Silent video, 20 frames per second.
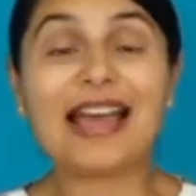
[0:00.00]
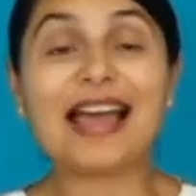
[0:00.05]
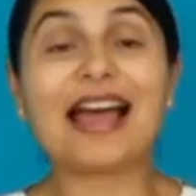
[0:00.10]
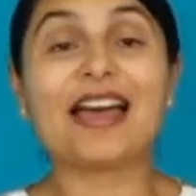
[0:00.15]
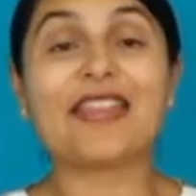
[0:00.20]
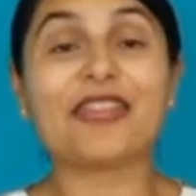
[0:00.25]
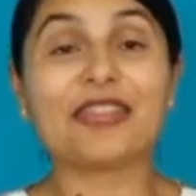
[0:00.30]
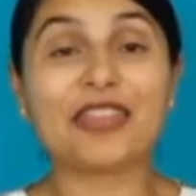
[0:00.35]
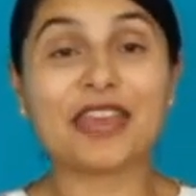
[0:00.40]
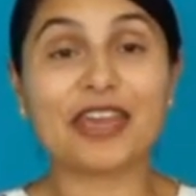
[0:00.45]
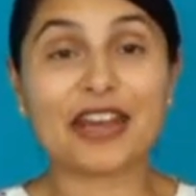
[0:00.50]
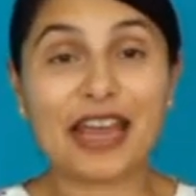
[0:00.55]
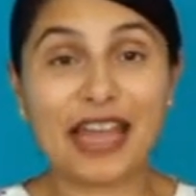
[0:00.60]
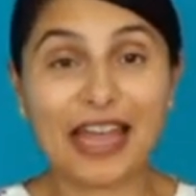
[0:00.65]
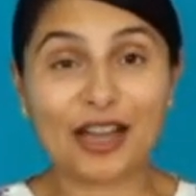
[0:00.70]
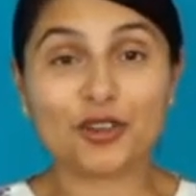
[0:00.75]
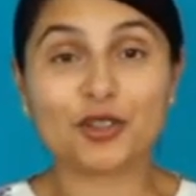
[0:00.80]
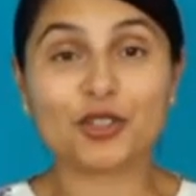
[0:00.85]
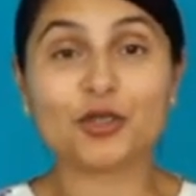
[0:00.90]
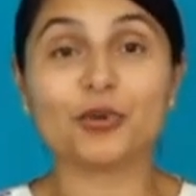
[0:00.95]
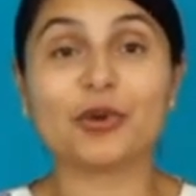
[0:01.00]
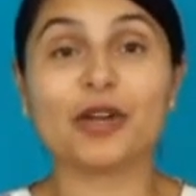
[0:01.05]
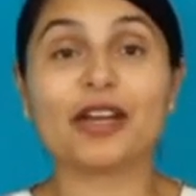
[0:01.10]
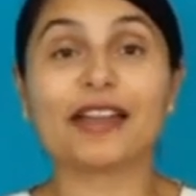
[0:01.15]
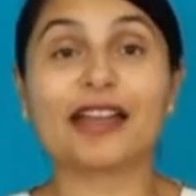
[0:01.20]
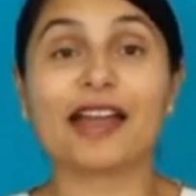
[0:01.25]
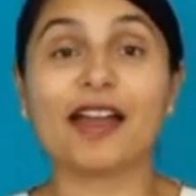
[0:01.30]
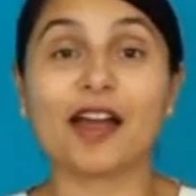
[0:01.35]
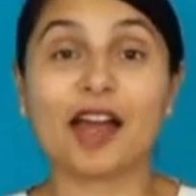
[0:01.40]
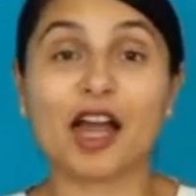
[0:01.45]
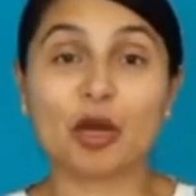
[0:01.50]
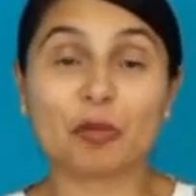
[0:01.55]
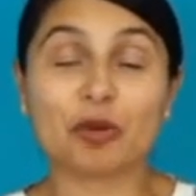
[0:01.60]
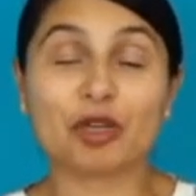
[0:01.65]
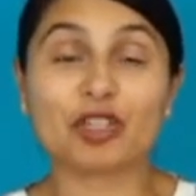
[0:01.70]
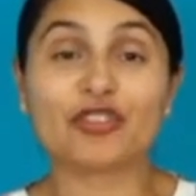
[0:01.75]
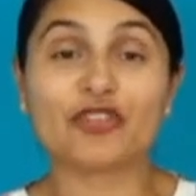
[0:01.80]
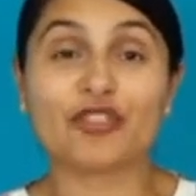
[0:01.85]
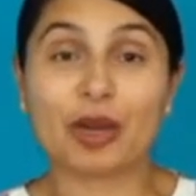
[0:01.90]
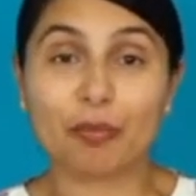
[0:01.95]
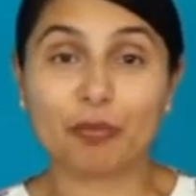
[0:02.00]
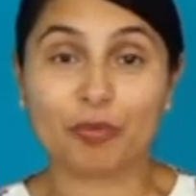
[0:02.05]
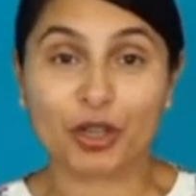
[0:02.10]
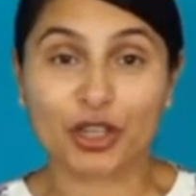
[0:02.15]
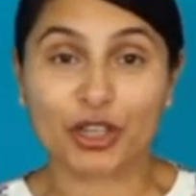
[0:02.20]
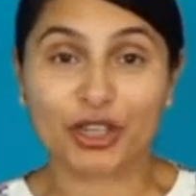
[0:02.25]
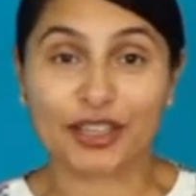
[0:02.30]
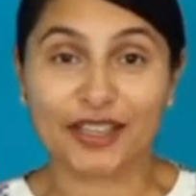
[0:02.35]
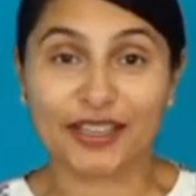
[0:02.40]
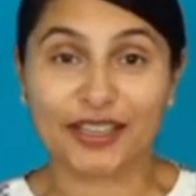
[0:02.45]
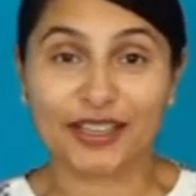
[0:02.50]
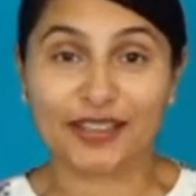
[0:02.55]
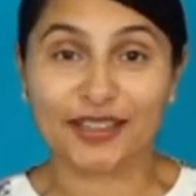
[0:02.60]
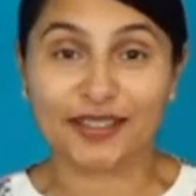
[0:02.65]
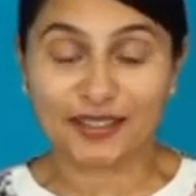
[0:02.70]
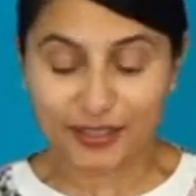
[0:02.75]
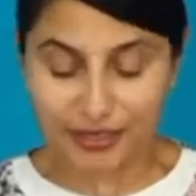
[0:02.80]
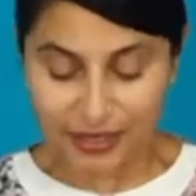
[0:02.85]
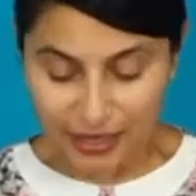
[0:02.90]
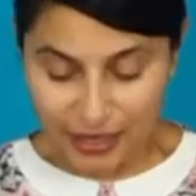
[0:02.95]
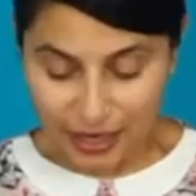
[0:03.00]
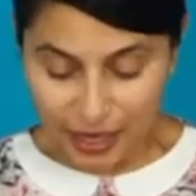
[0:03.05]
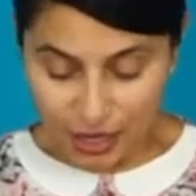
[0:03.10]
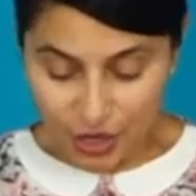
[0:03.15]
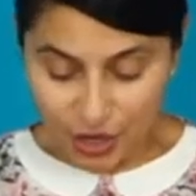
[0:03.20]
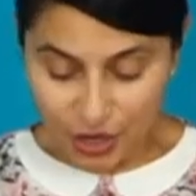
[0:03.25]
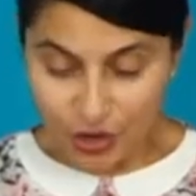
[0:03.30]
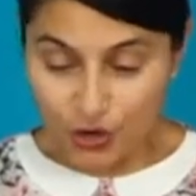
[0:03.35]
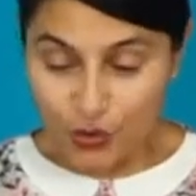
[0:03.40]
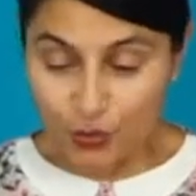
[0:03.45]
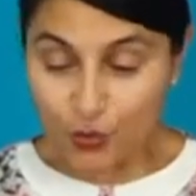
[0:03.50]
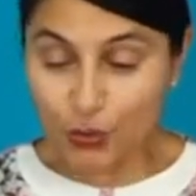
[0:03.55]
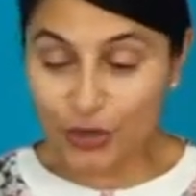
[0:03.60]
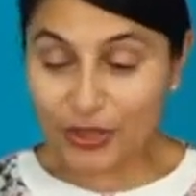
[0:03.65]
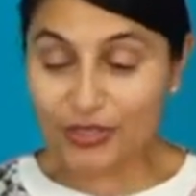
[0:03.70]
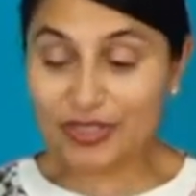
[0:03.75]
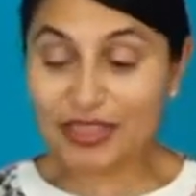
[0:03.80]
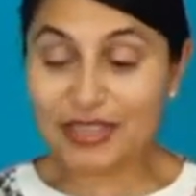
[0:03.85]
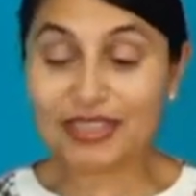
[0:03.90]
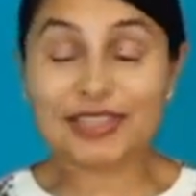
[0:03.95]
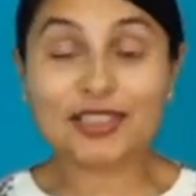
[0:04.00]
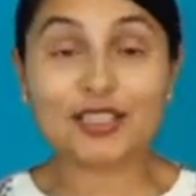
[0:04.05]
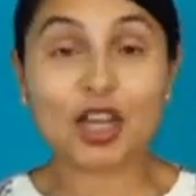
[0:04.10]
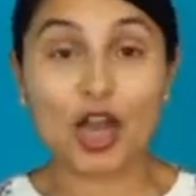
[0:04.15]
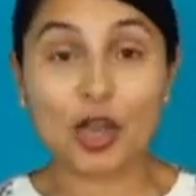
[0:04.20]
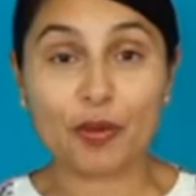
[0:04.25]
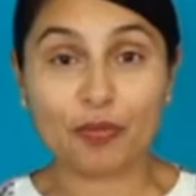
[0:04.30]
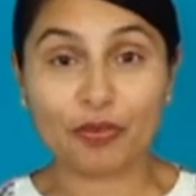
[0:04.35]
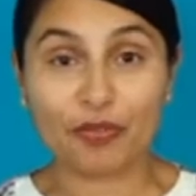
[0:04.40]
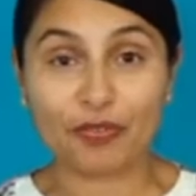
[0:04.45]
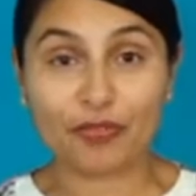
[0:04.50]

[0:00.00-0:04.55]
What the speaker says: and then how to work out how much fabric you need. With this type of